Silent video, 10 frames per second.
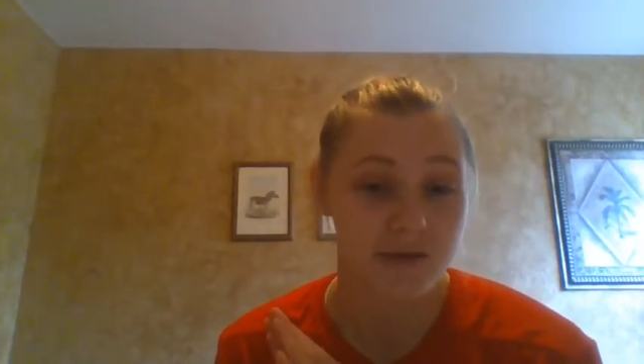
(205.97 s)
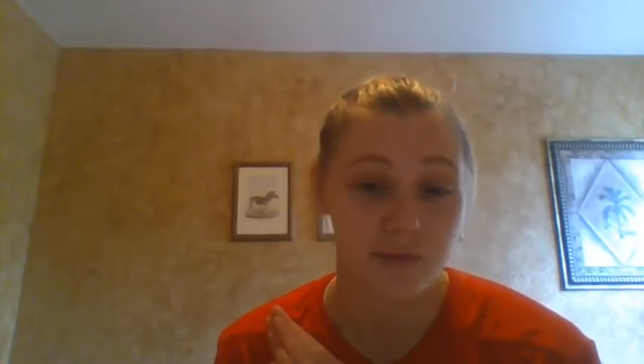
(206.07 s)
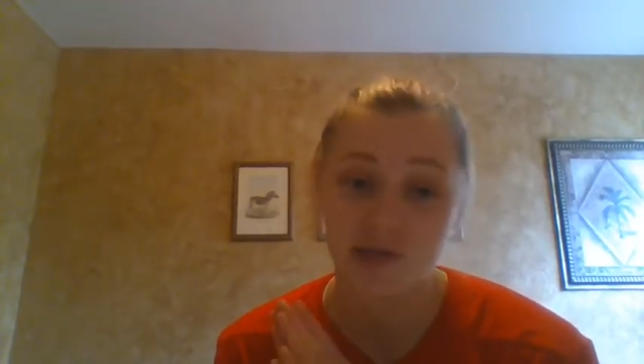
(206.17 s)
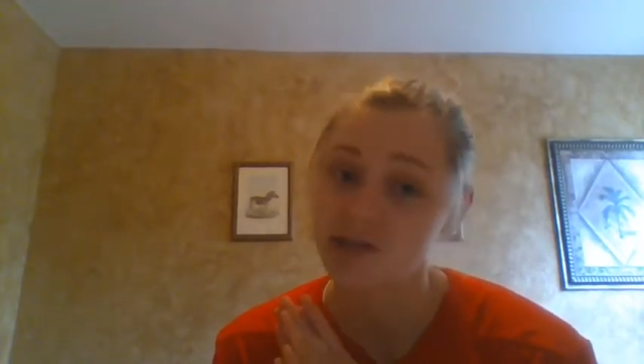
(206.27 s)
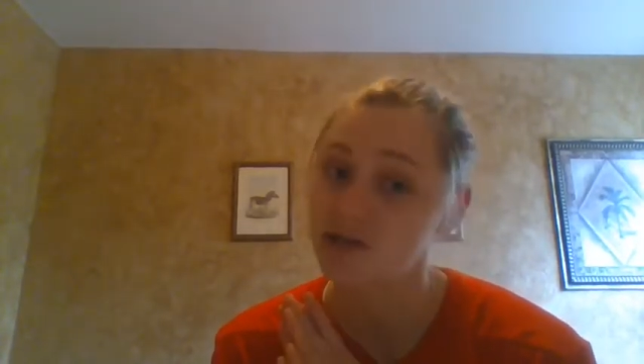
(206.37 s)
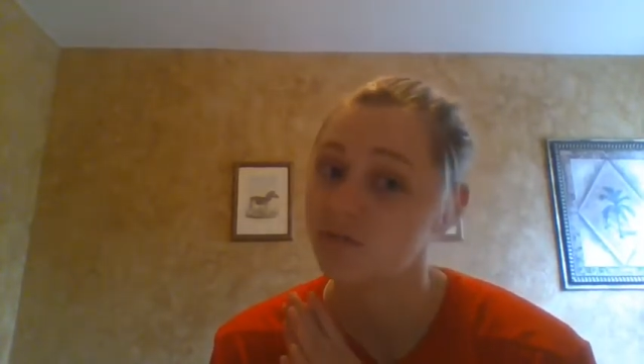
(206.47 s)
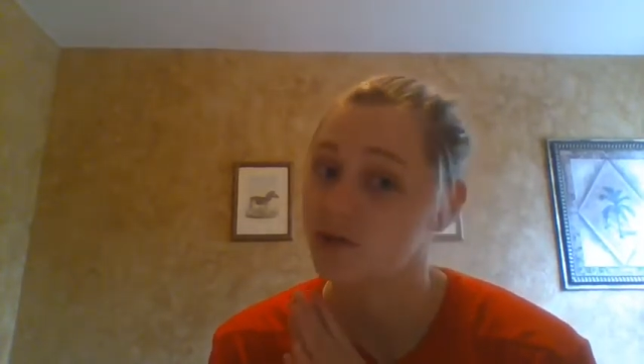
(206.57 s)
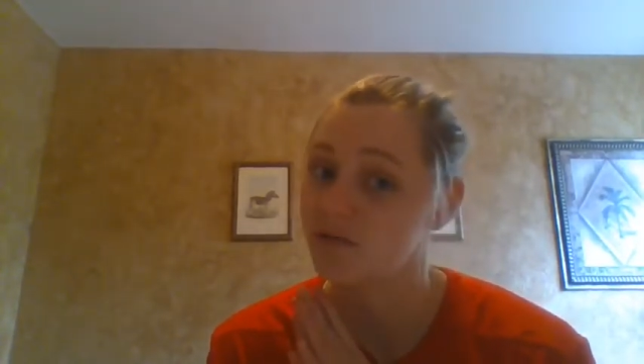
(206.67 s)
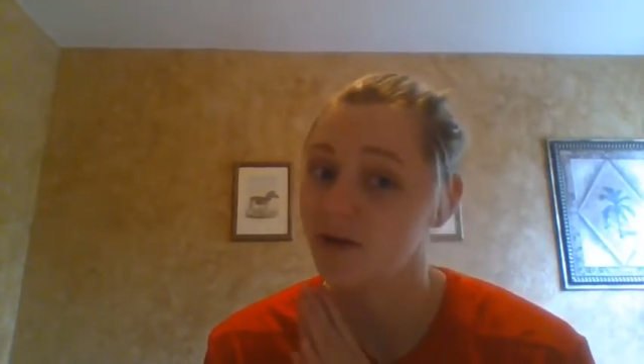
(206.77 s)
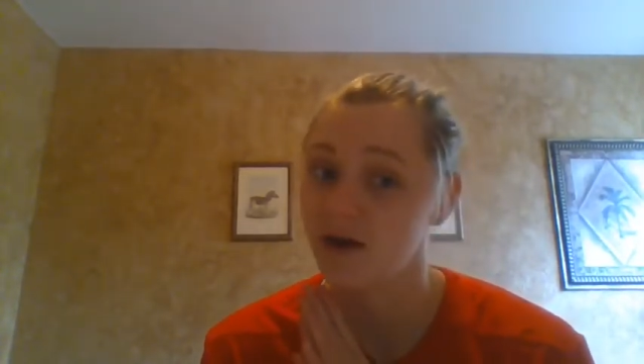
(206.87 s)
which can
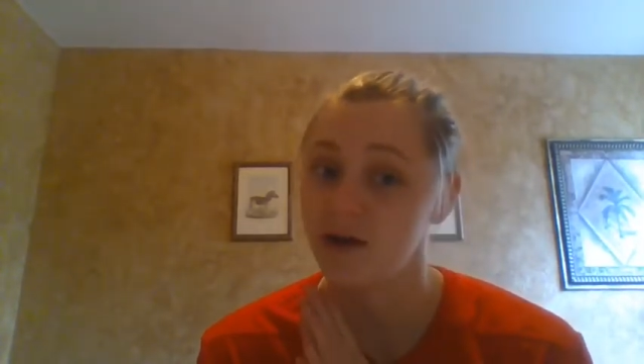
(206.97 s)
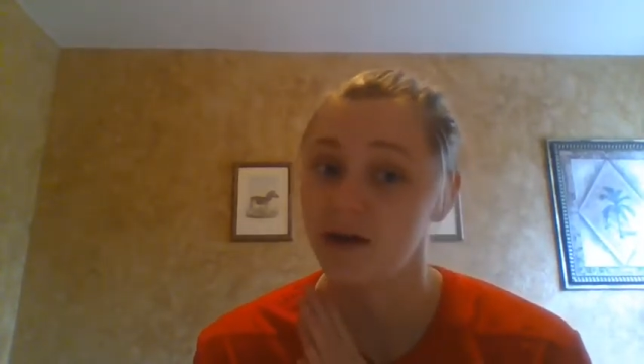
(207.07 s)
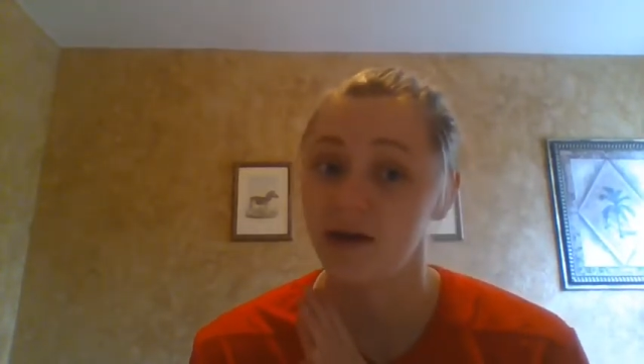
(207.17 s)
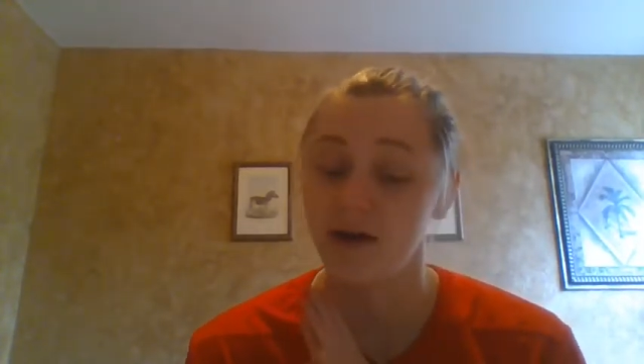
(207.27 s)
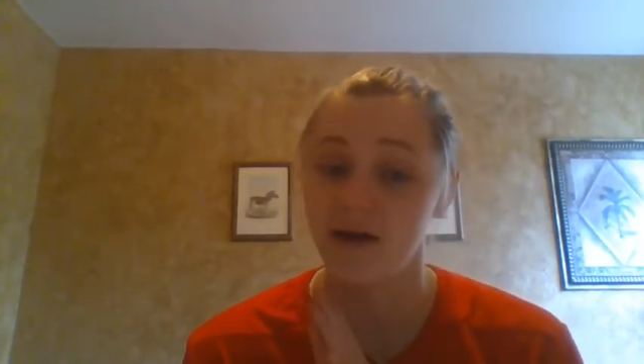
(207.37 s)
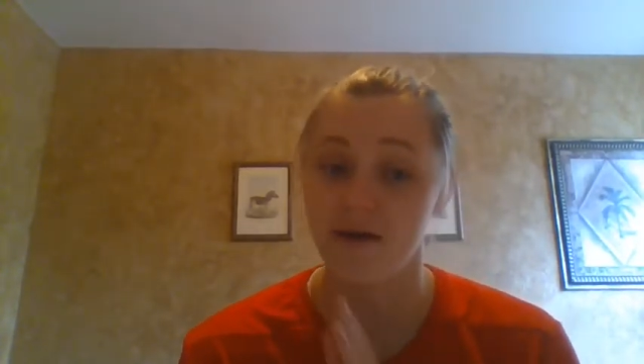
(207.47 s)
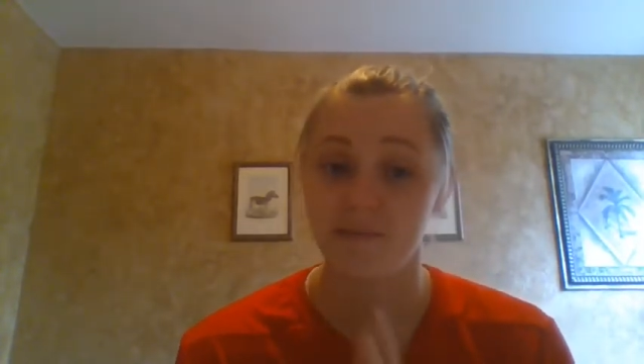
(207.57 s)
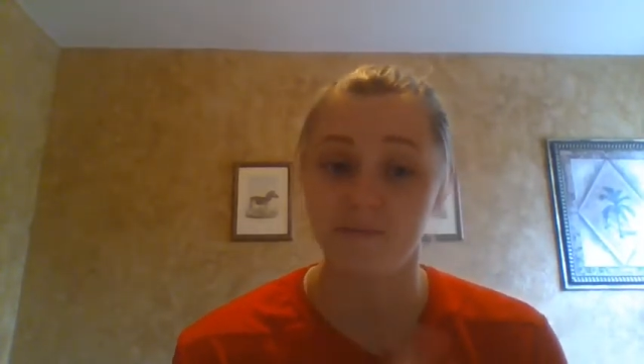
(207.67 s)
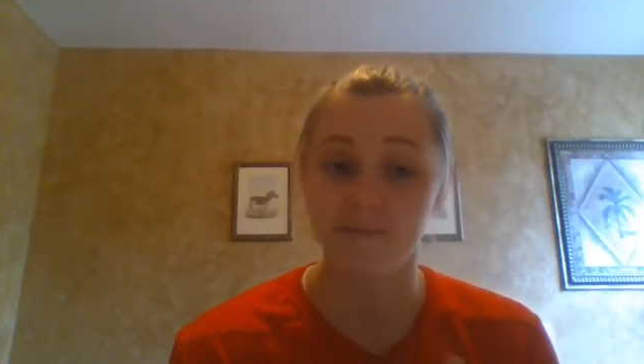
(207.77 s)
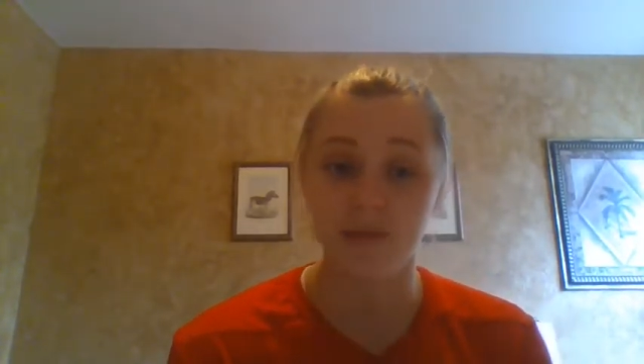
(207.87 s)
be very
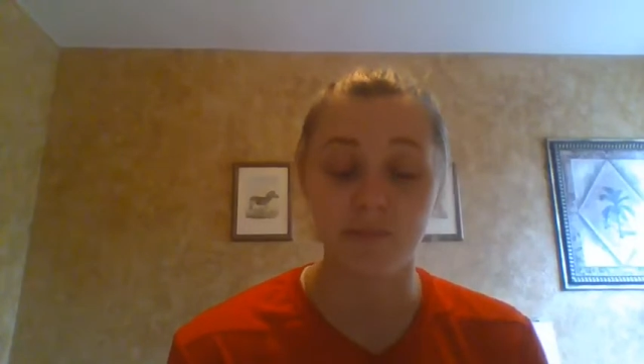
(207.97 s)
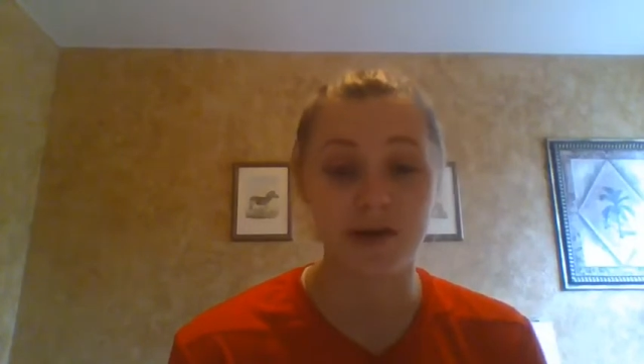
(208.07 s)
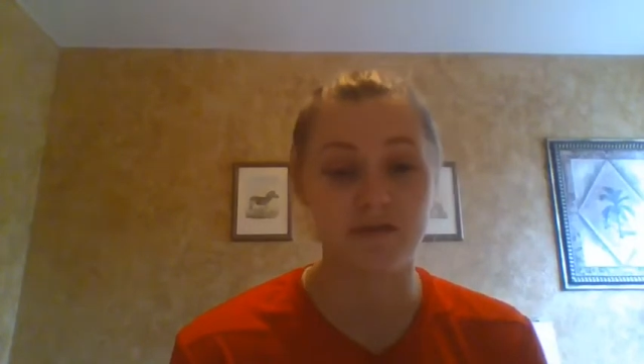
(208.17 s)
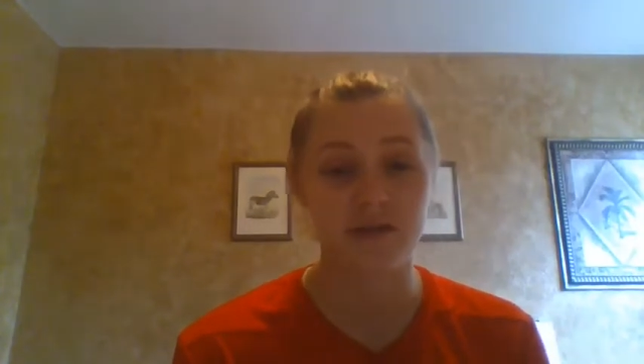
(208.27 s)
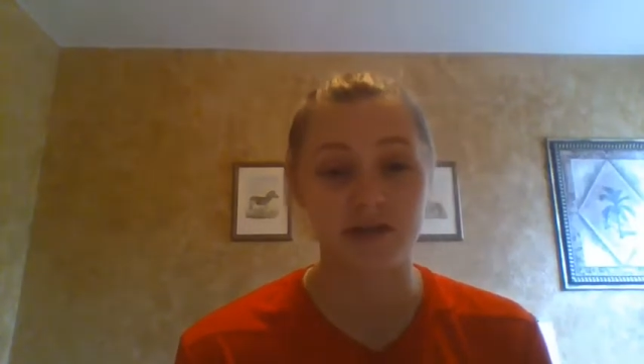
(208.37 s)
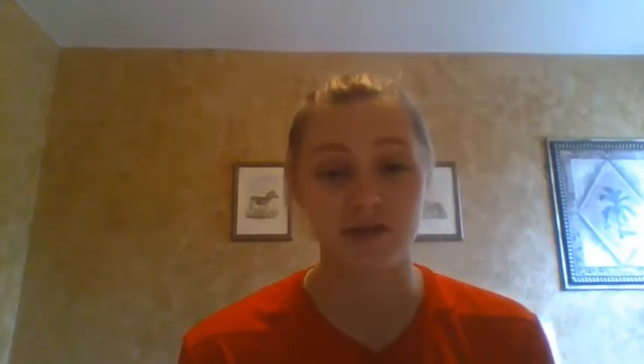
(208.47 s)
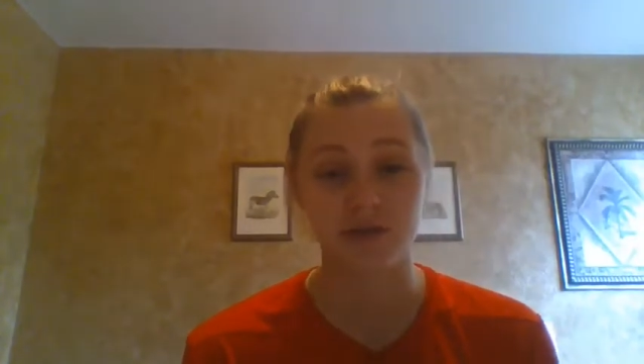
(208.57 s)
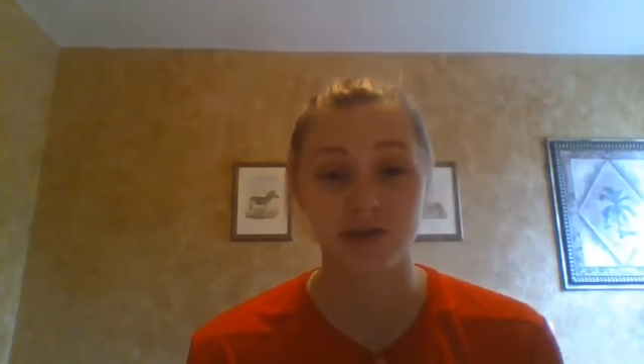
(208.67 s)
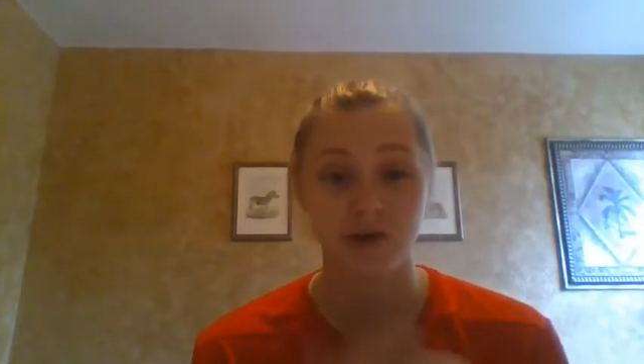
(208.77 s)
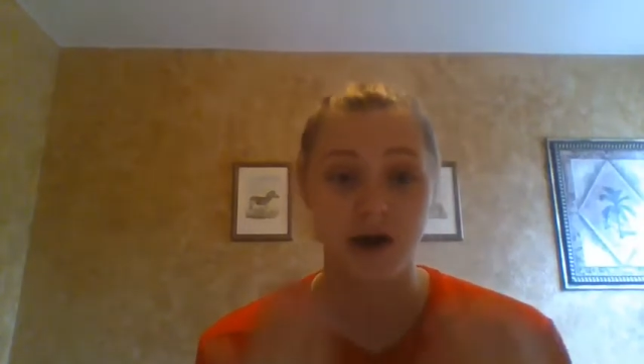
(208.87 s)
beneficial
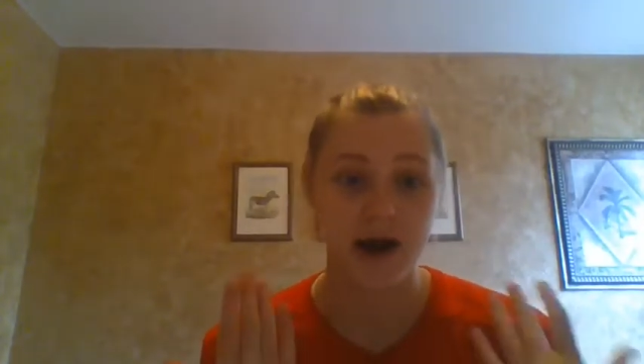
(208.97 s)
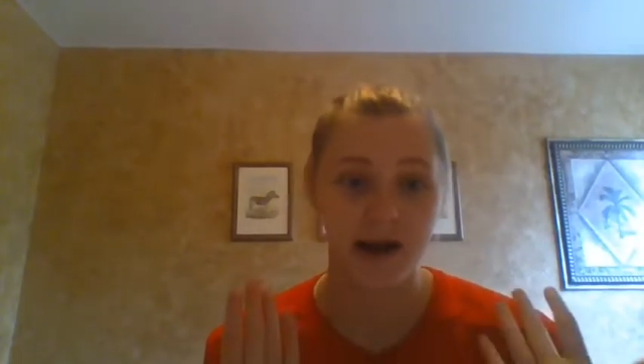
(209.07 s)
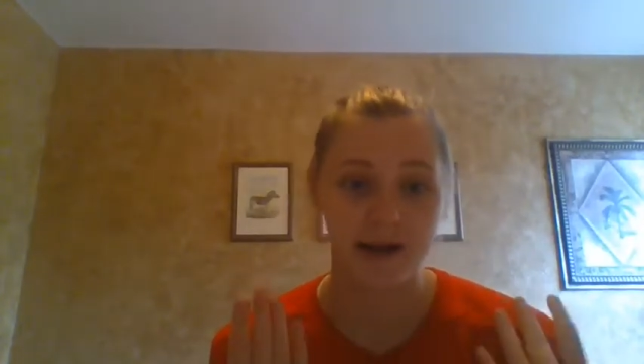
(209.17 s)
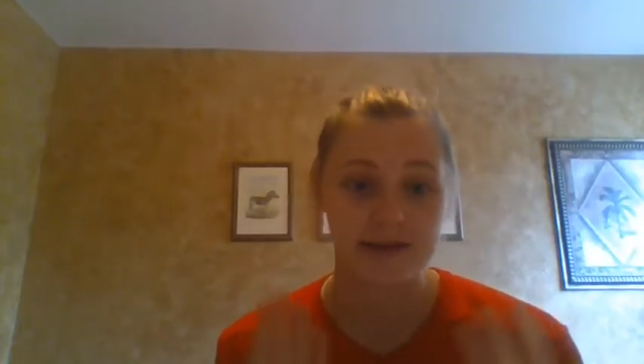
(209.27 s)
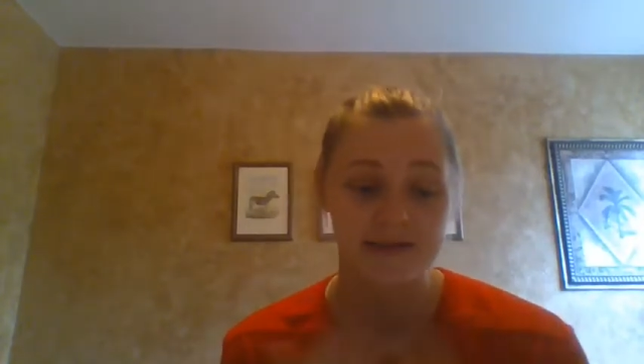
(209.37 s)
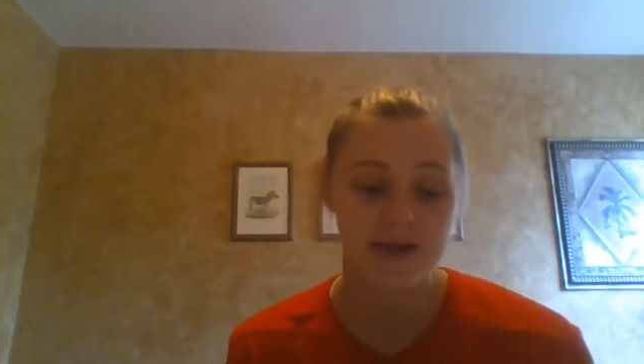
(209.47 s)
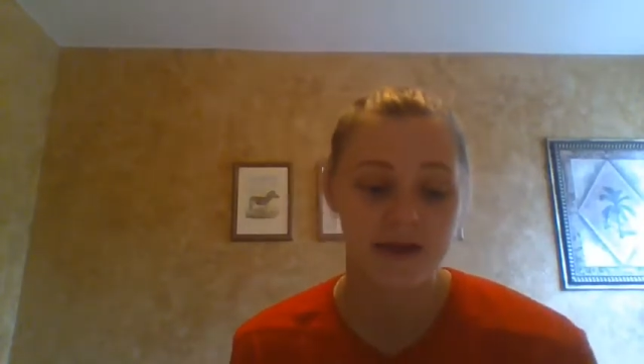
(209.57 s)
to your eyes.